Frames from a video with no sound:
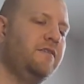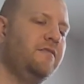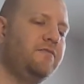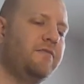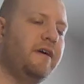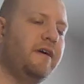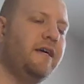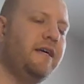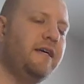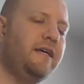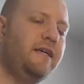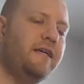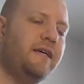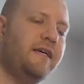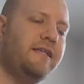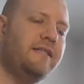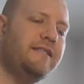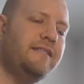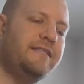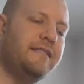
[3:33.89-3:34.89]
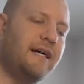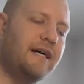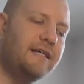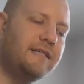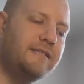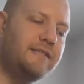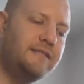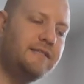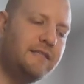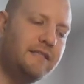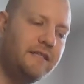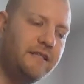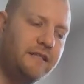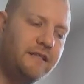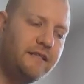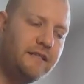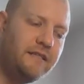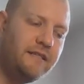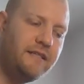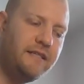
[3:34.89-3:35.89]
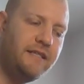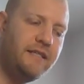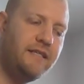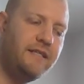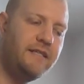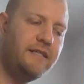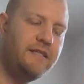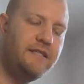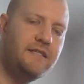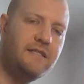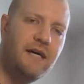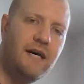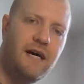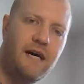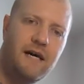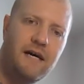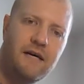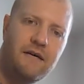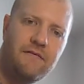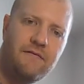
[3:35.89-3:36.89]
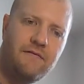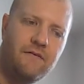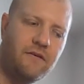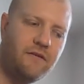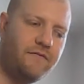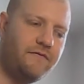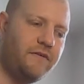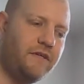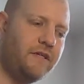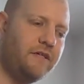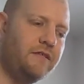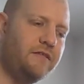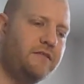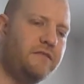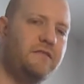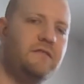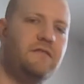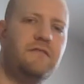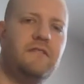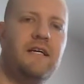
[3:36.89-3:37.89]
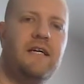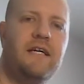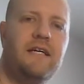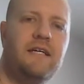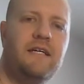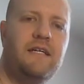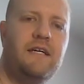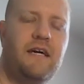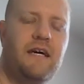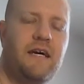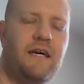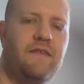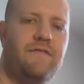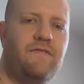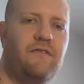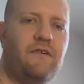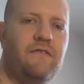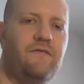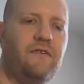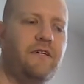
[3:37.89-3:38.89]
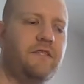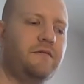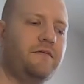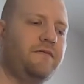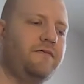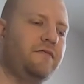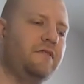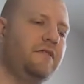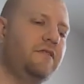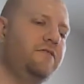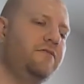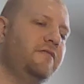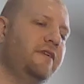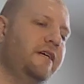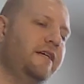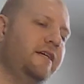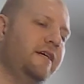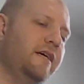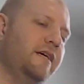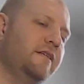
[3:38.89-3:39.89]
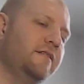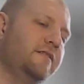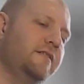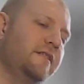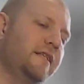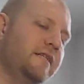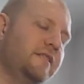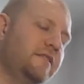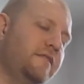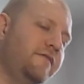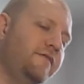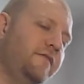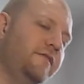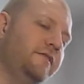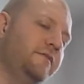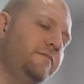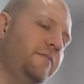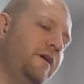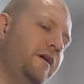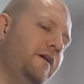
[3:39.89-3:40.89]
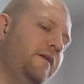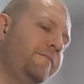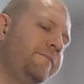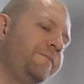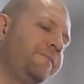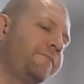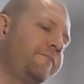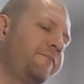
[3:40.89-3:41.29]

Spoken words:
dreghedhakdhi, nidha, 4 fingers, drege, 4 fingers before the drege. So that's the first part.